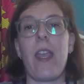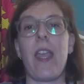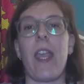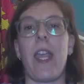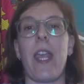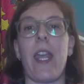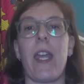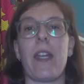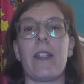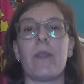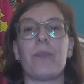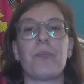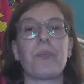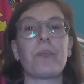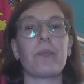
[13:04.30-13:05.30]

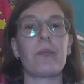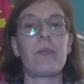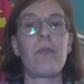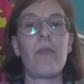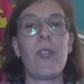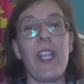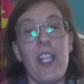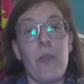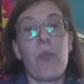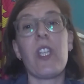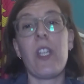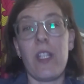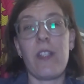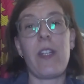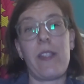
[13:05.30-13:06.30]
and it's
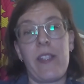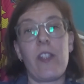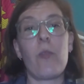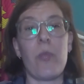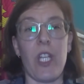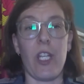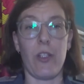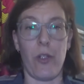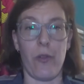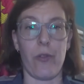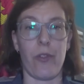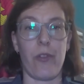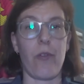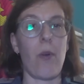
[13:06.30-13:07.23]
still being used